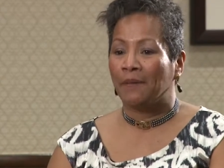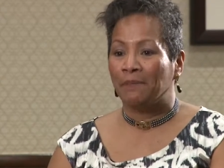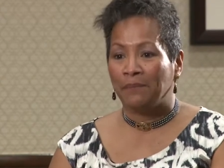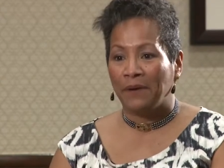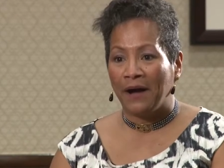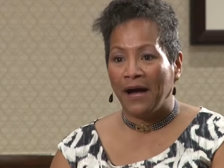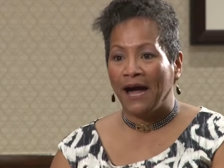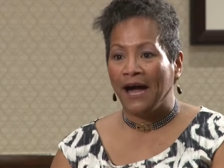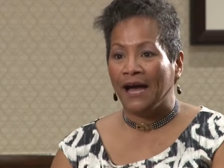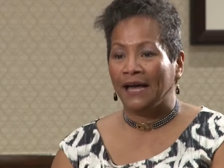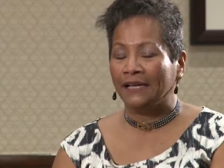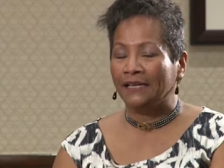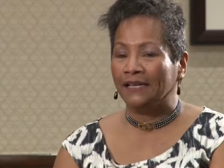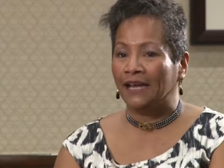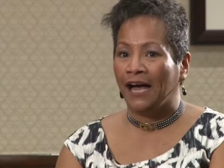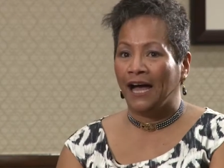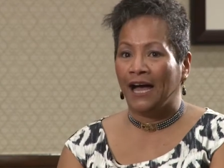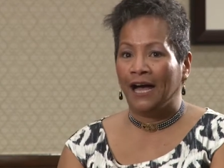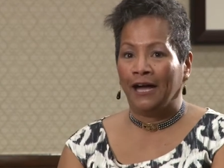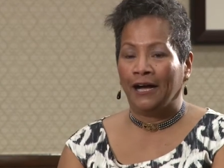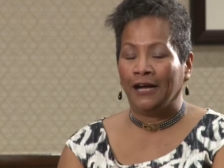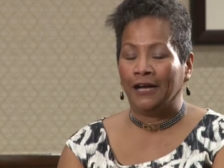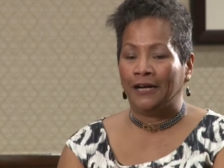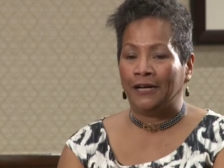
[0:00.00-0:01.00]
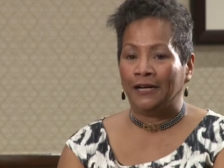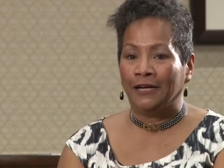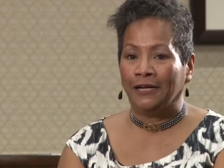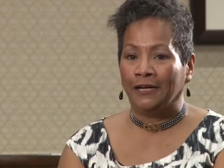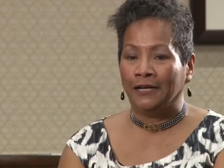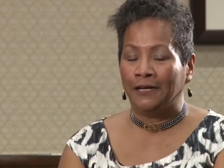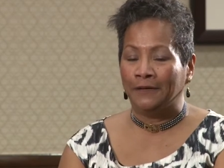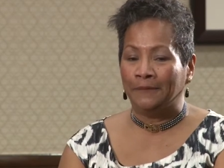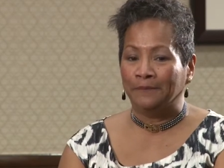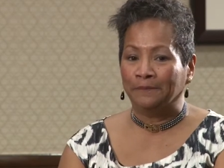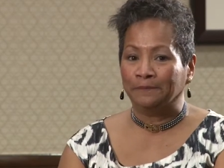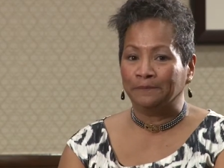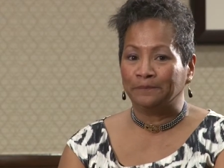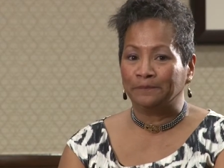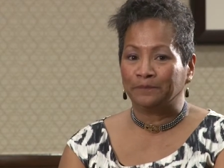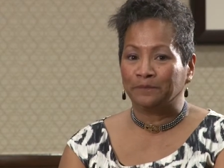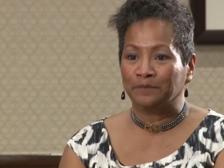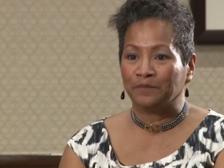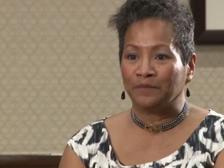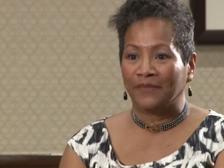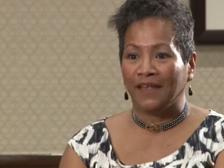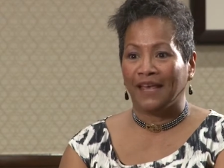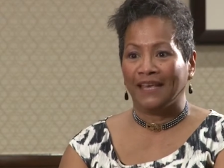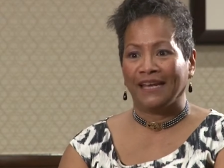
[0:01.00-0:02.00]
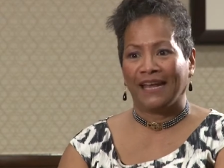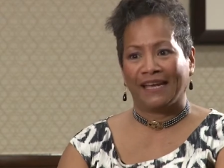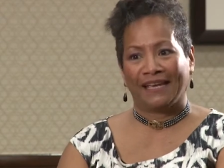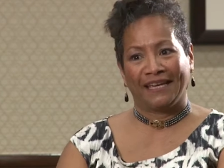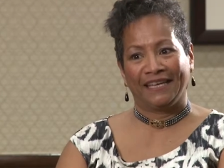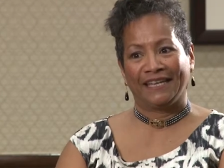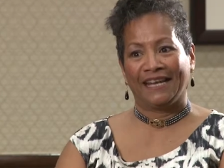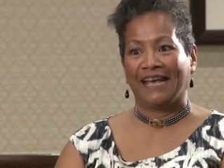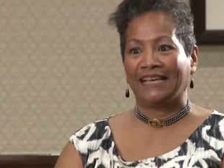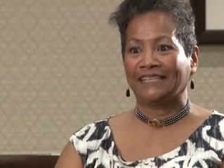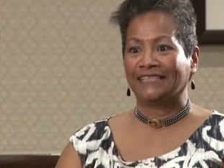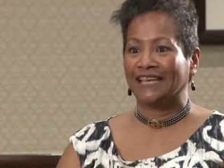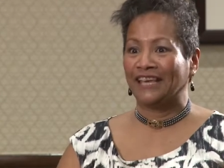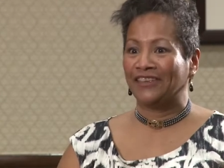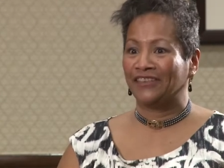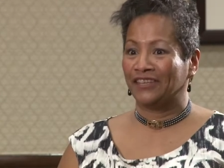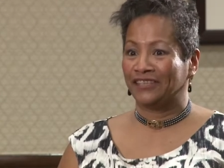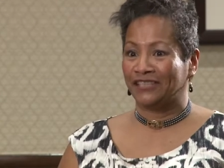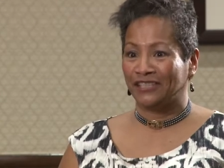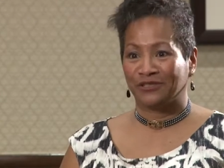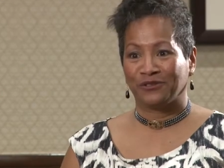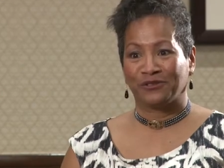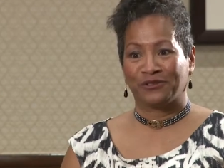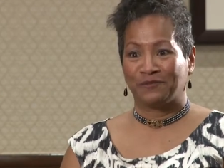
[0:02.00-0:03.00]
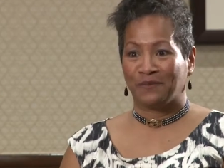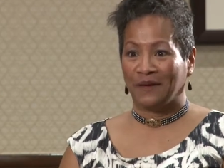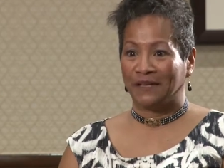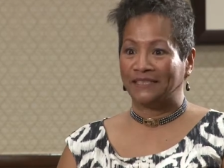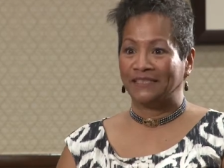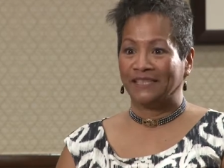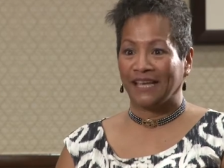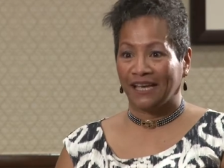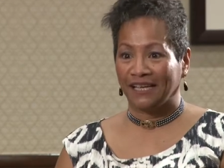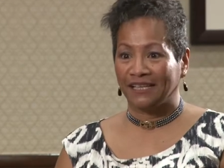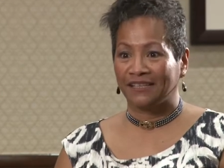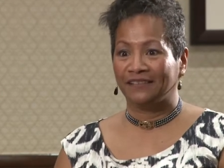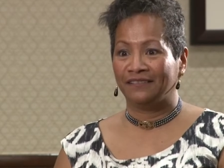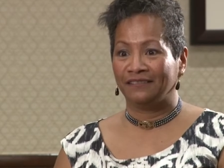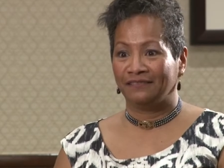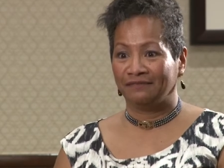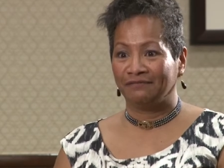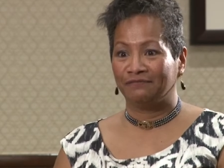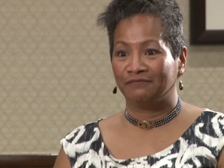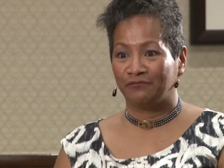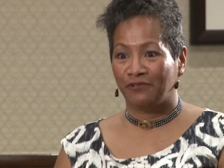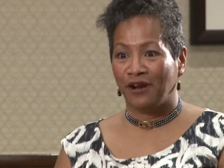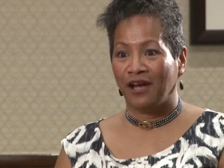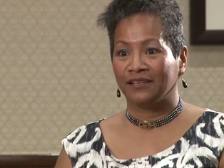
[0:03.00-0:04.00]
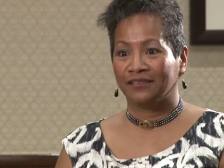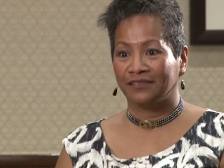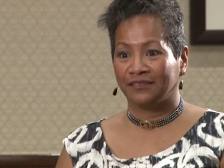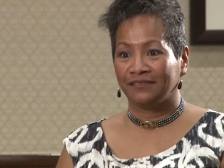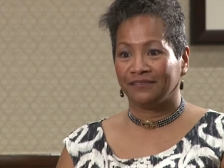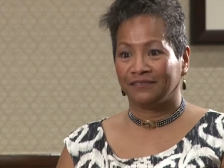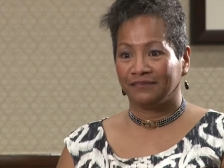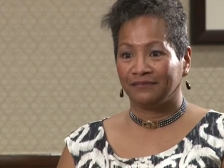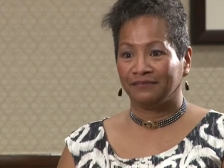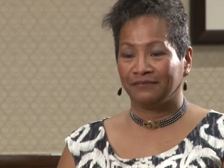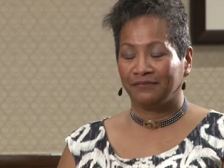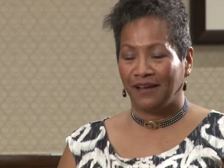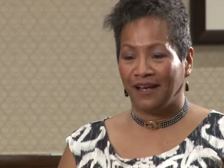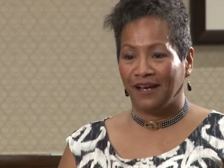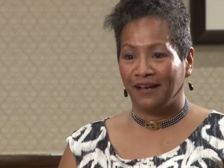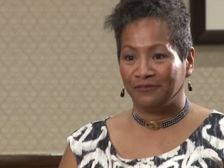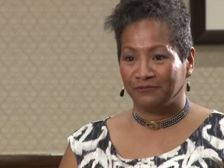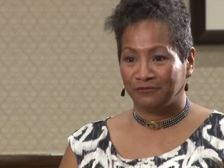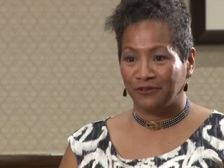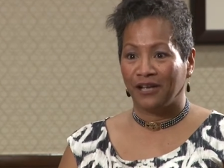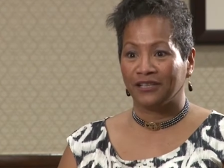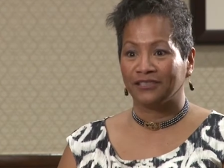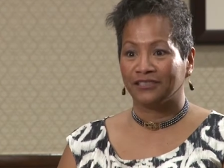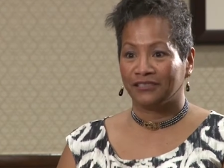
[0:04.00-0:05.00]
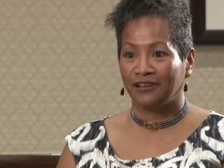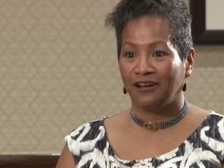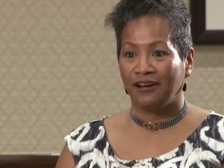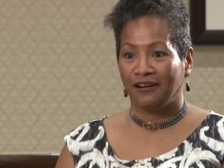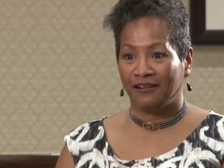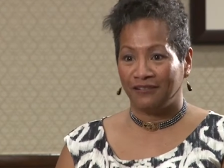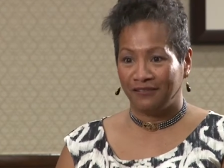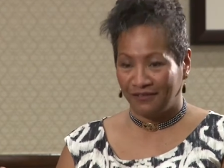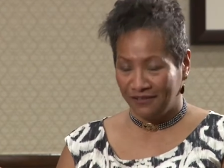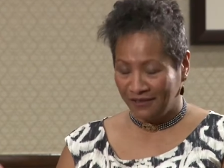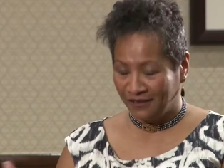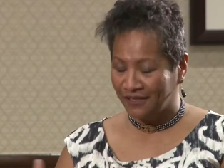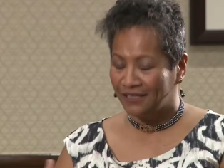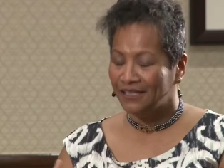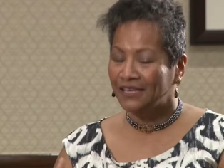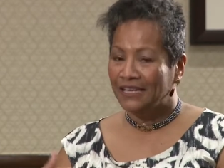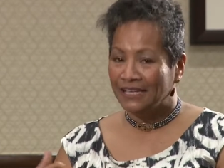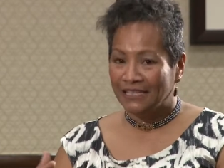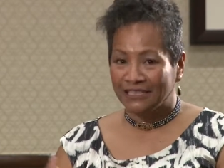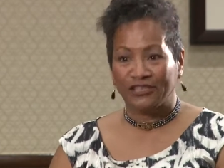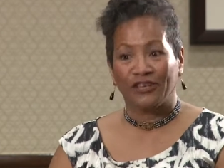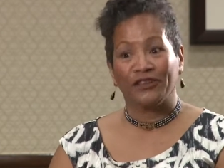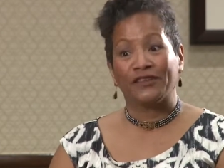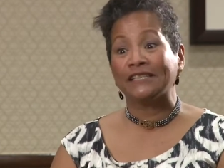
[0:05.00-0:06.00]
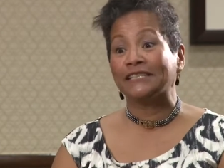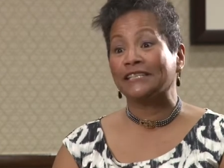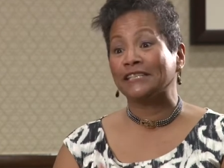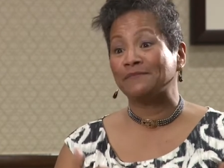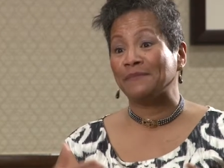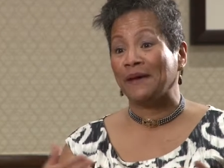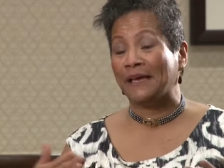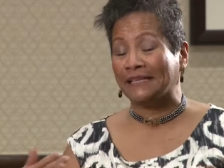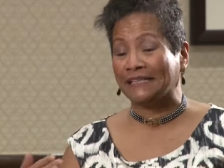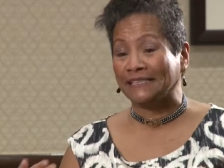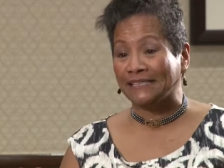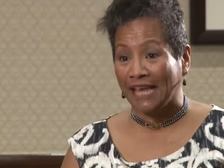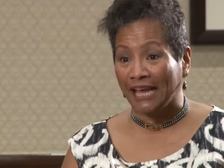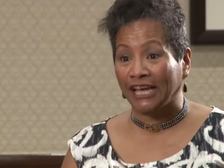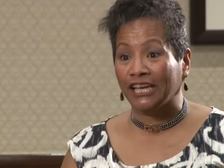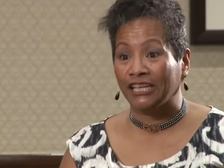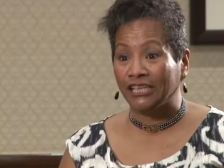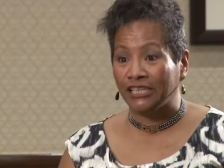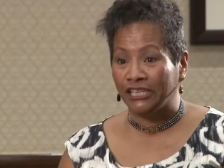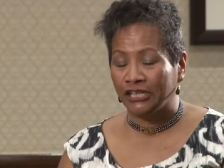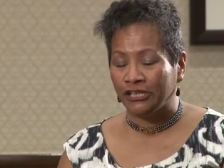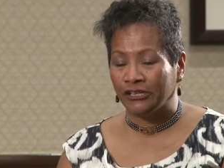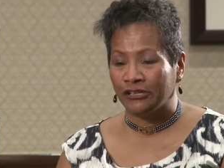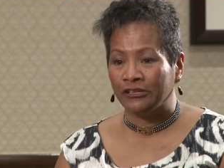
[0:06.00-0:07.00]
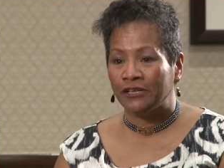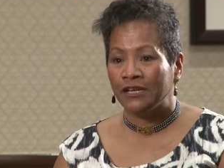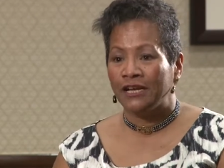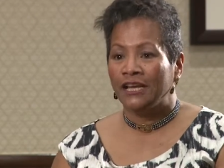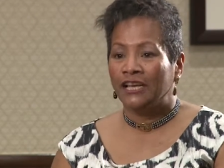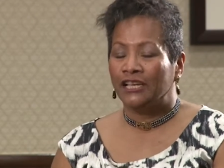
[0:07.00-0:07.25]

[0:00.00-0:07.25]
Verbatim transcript: but, um, and can I say that this was my second rock uh, star? So this is my second year.